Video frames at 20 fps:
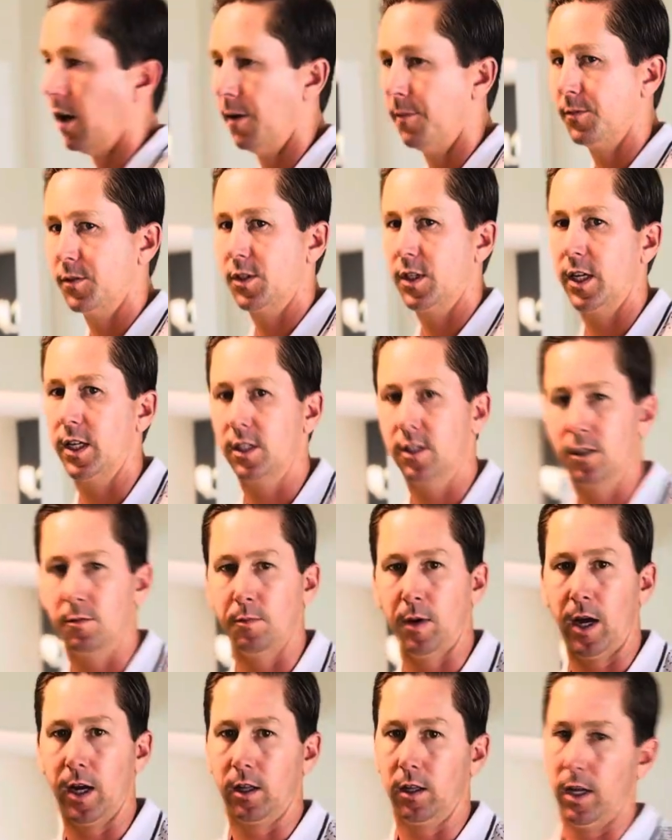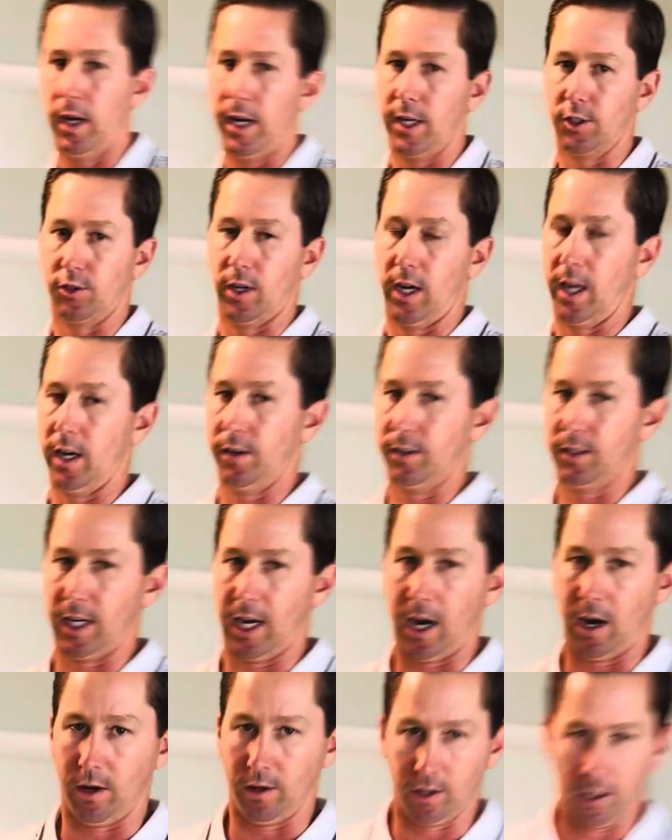Since my clients are out of
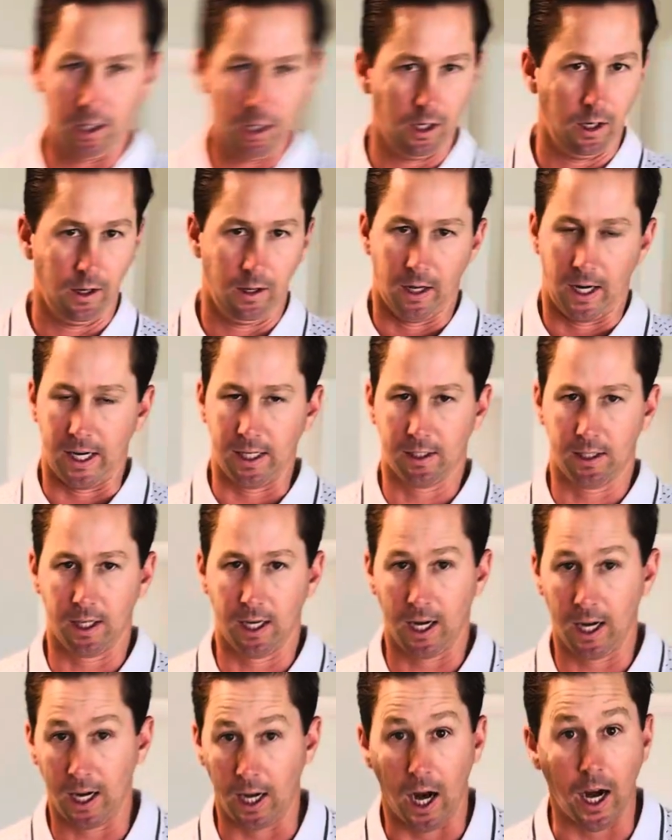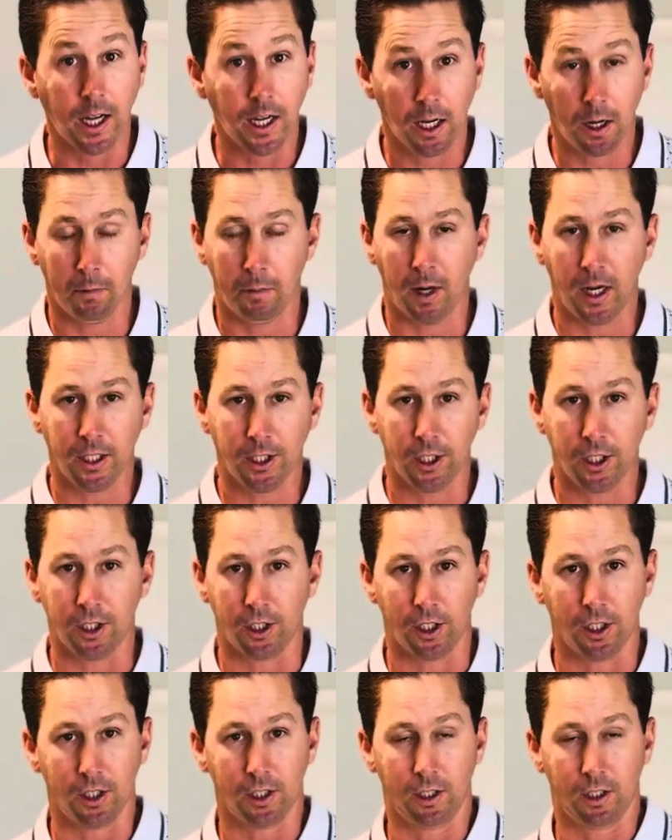town, I say, hey, I need a budget,
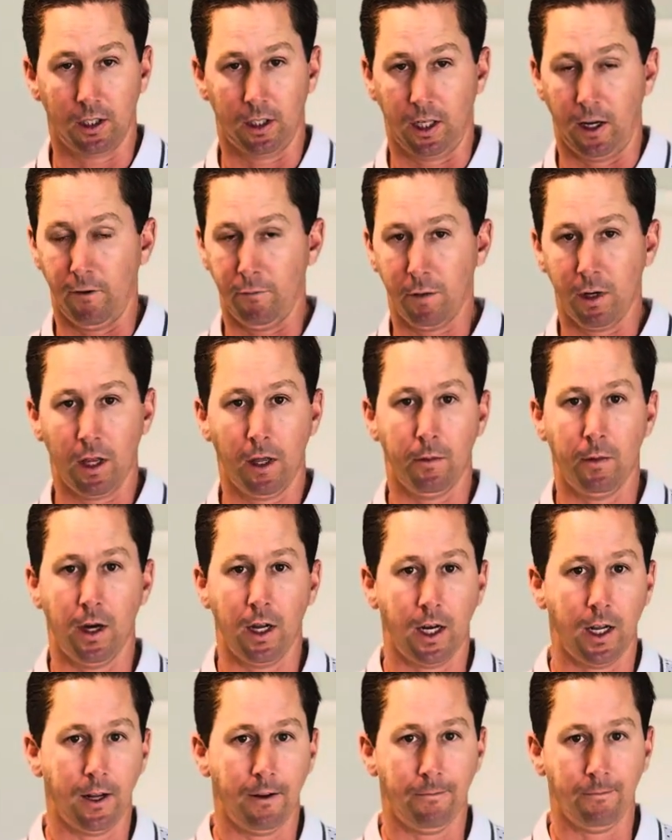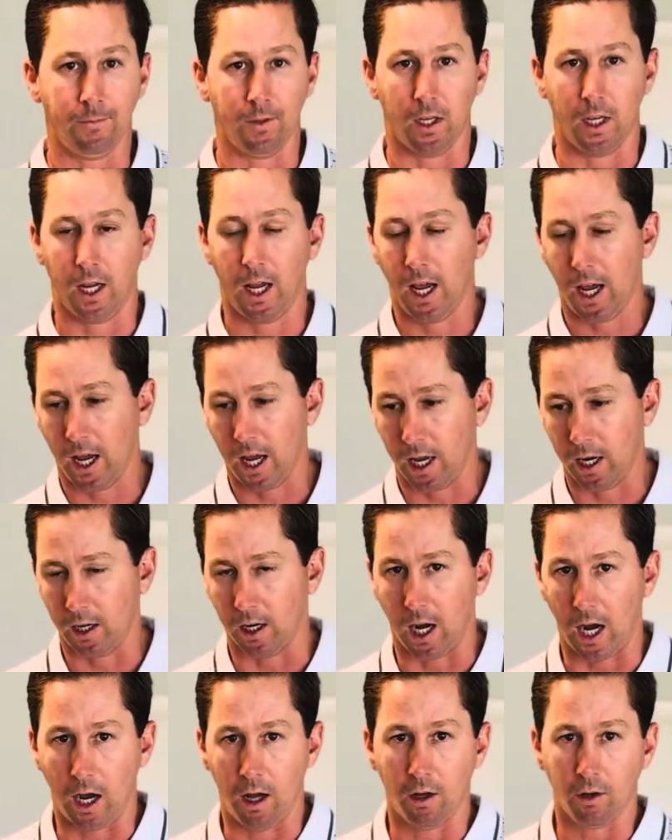just give me the money and
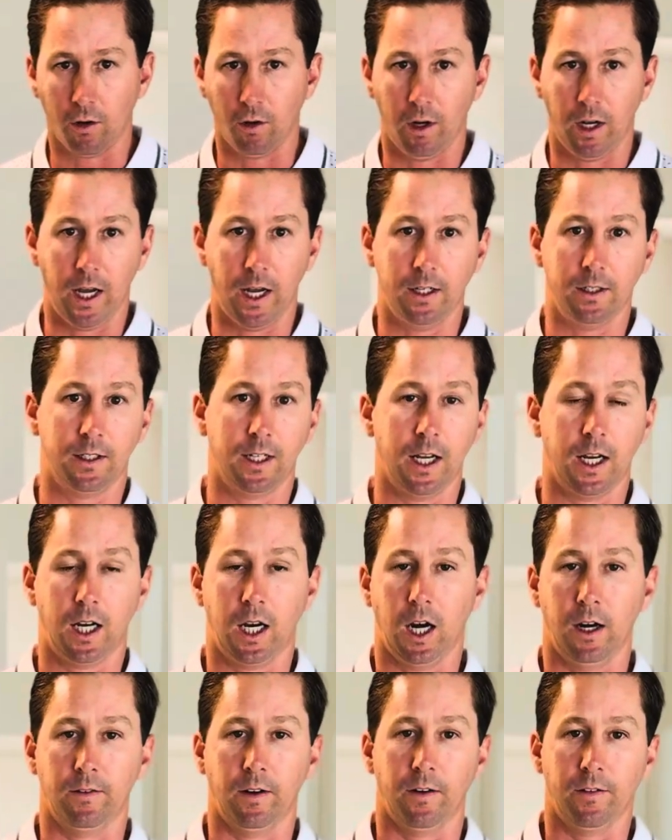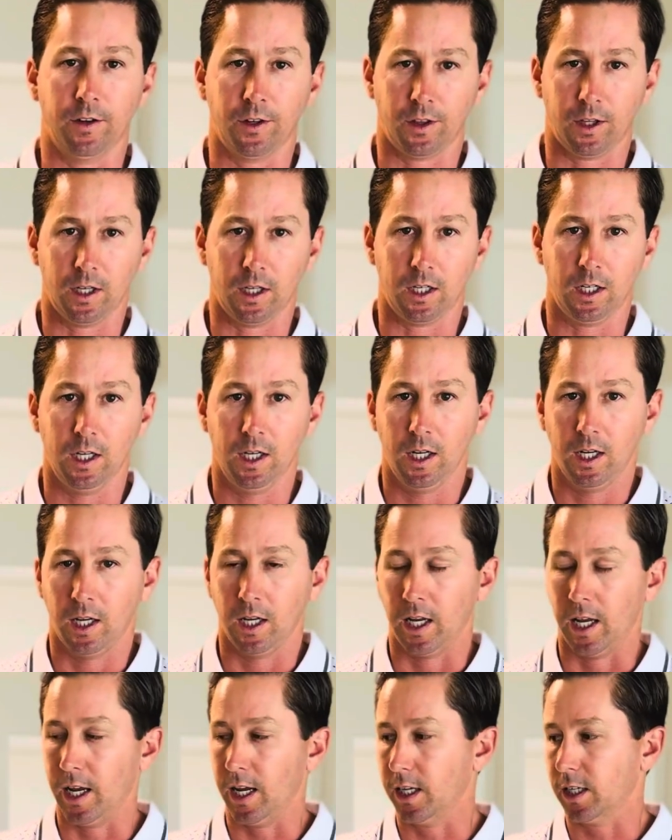I'll go ahead and take care of everything.
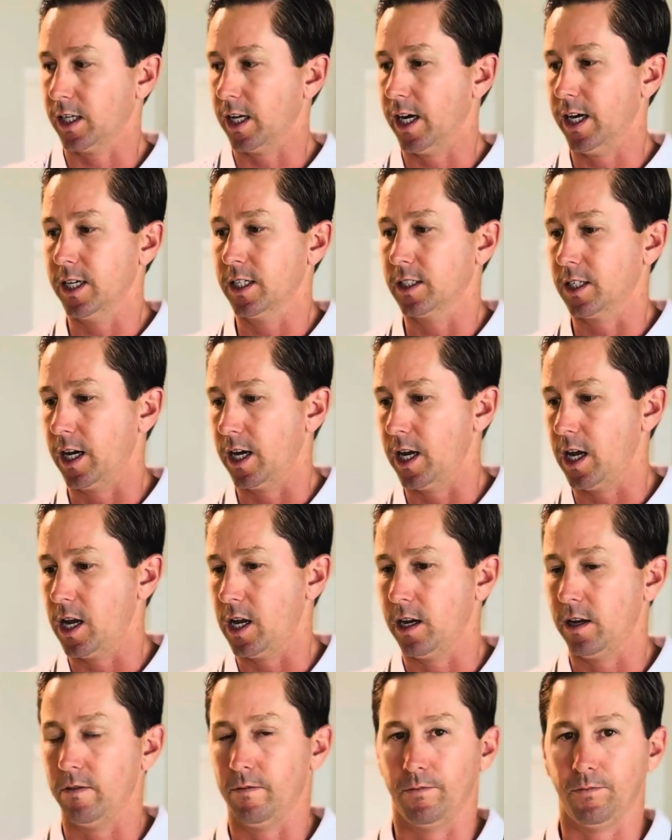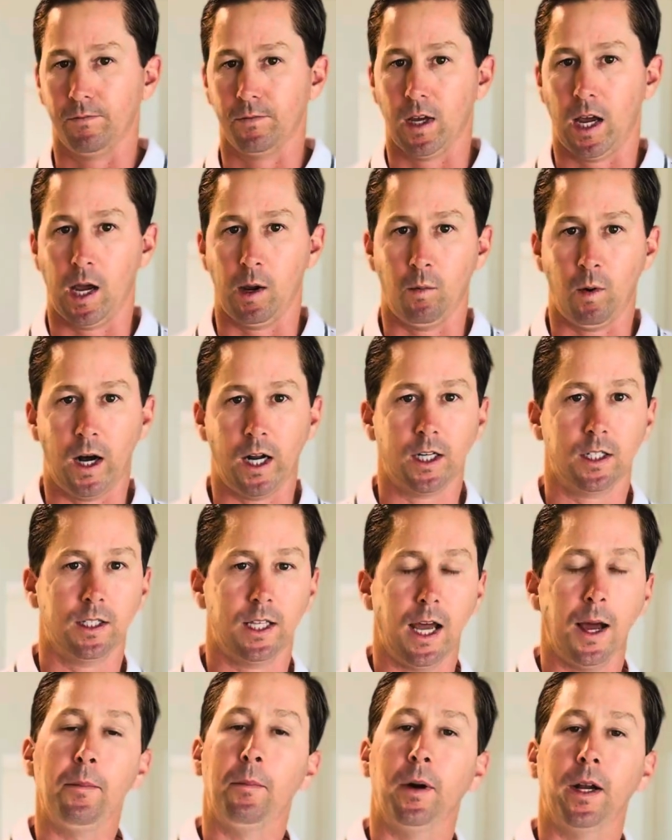And guys, I watch
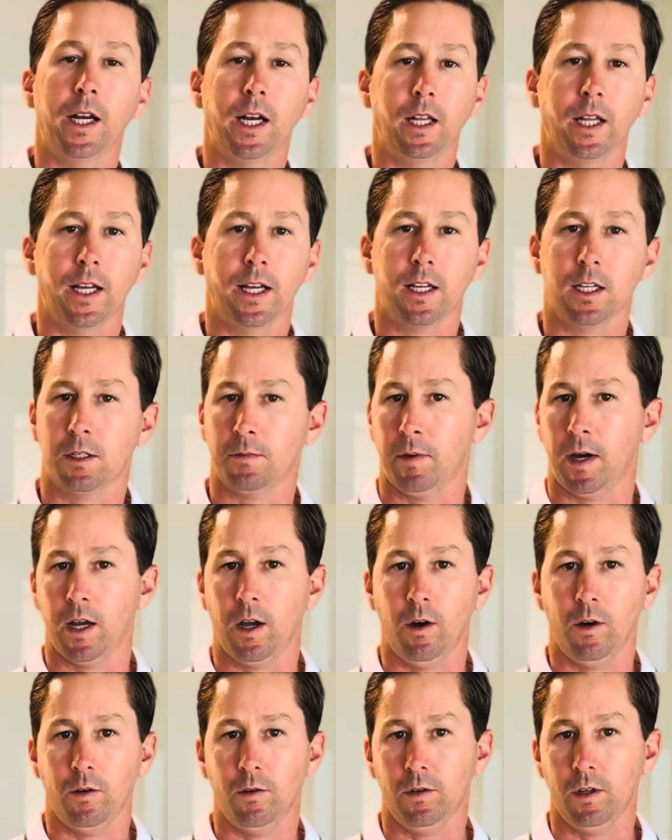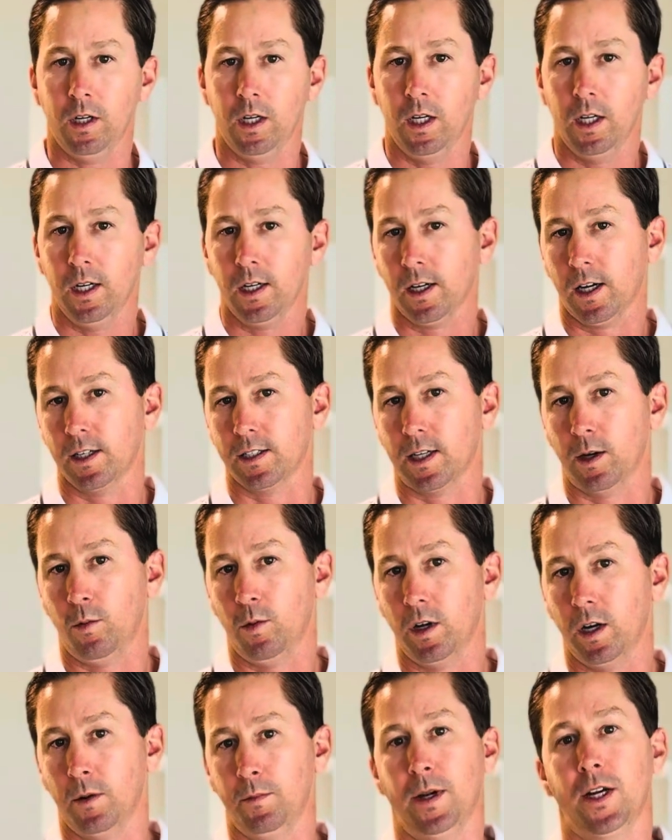that money like it's my own because I
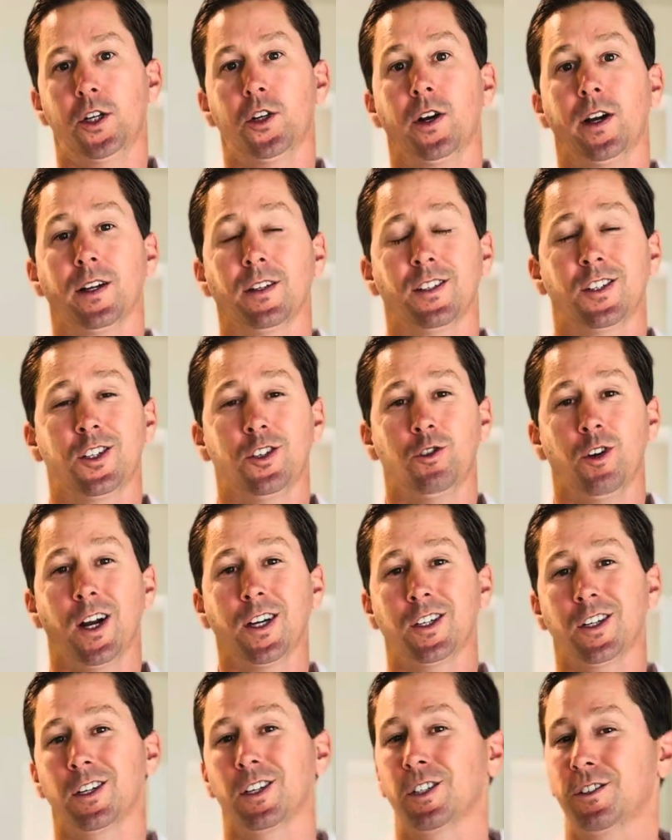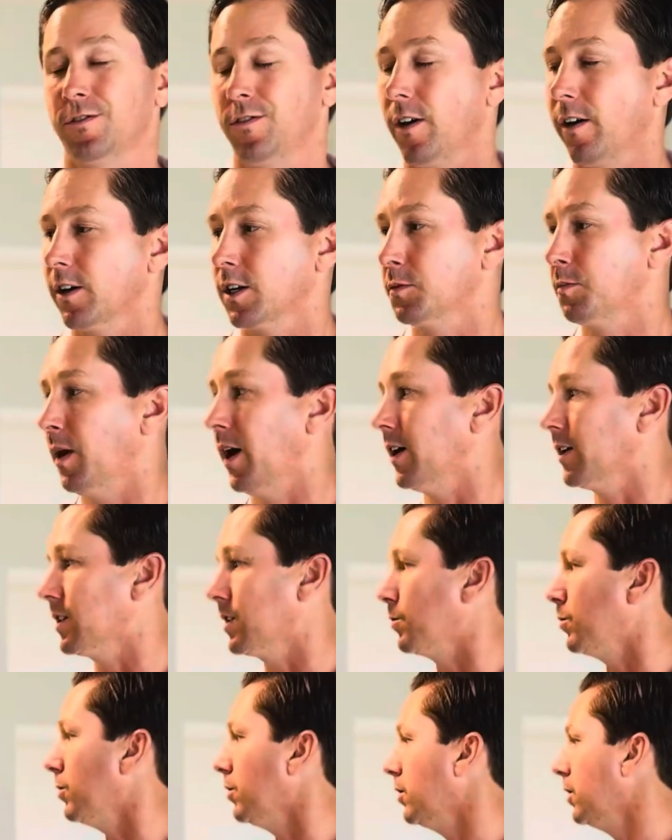want to make sure I can stretch it as far as
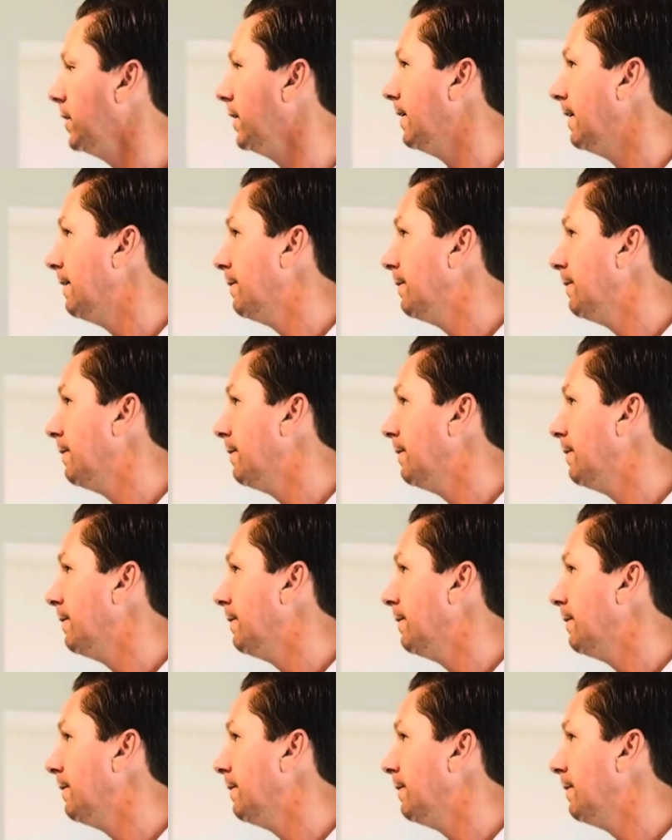possible.